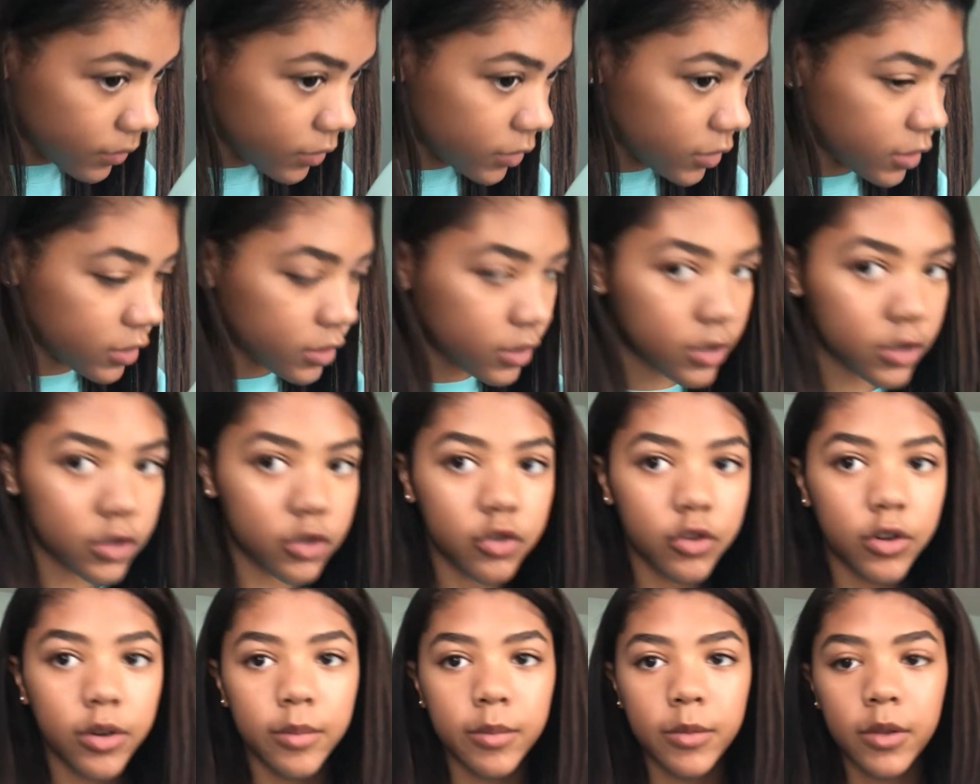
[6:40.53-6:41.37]
just to
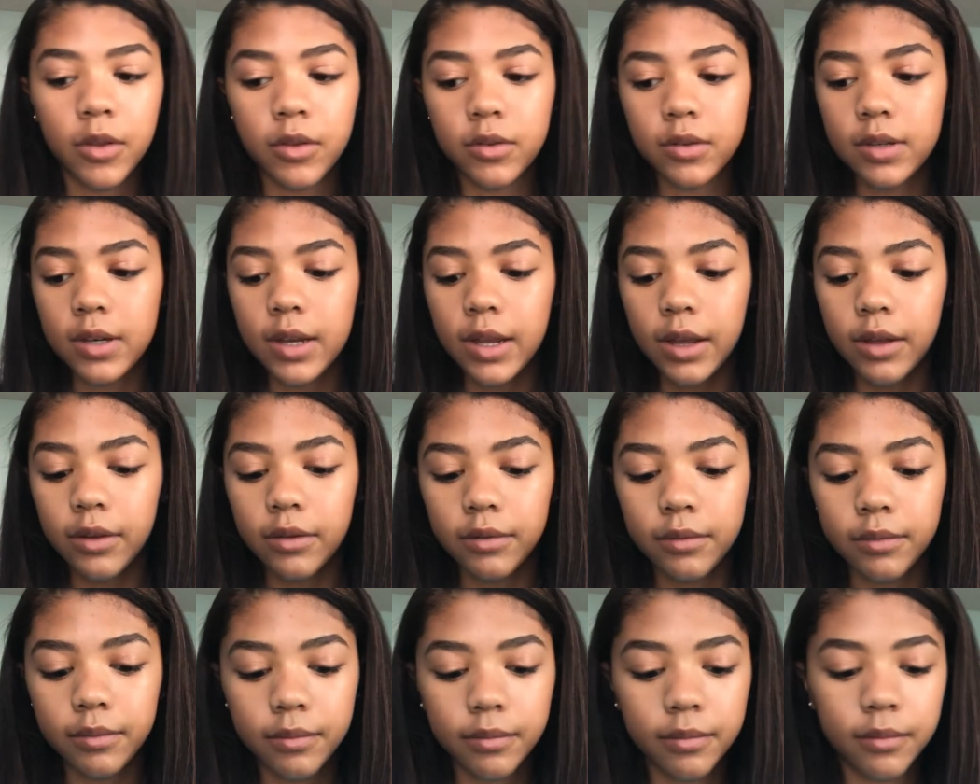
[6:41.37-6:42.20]
trim those
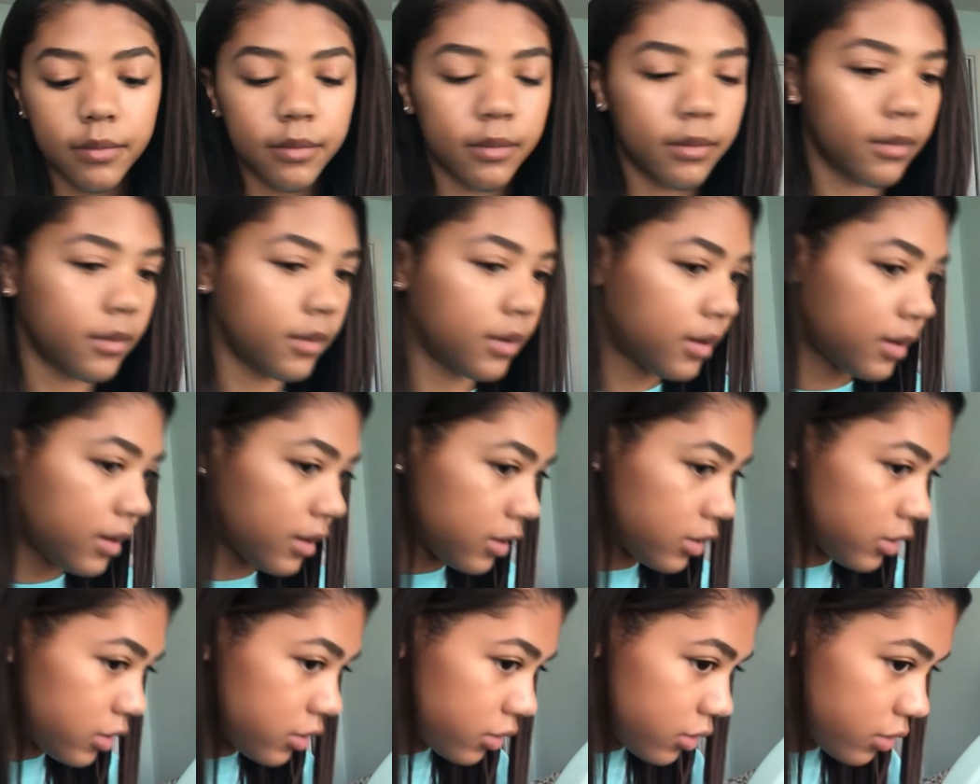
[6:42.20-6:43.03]
down.
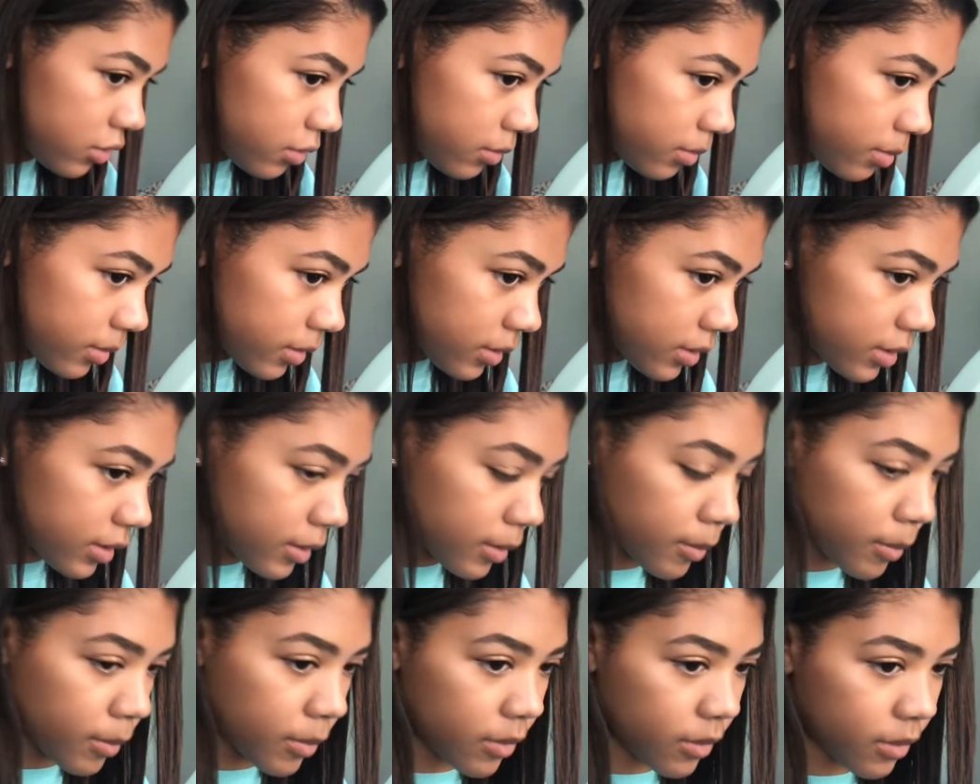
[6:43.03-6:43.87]
It's super
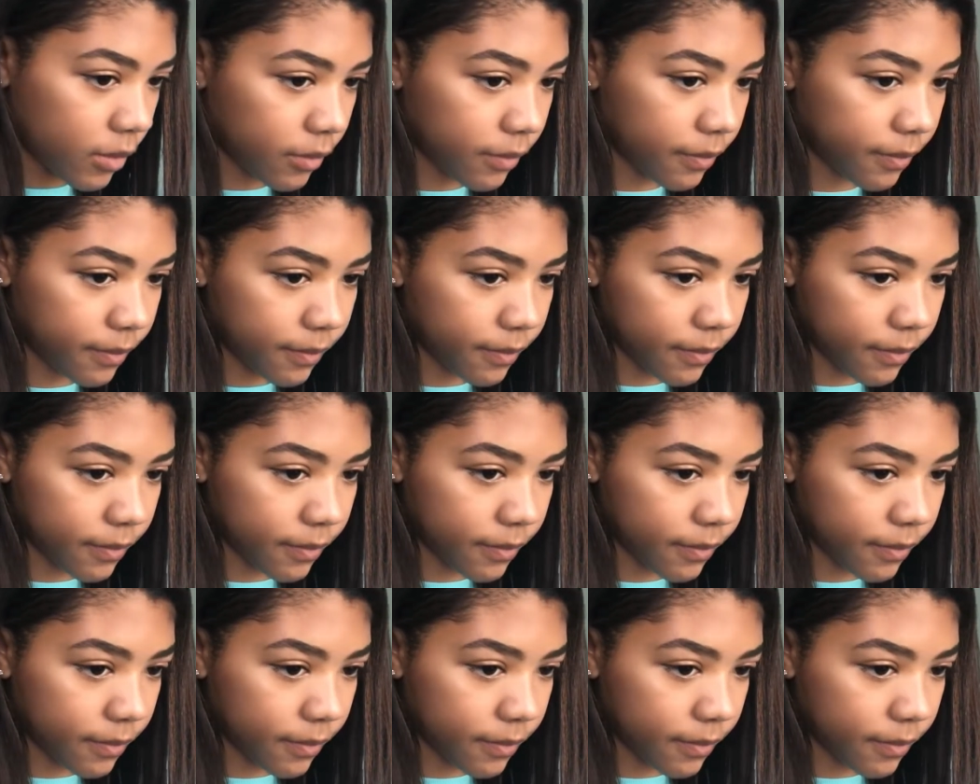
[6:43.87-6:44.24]
simple.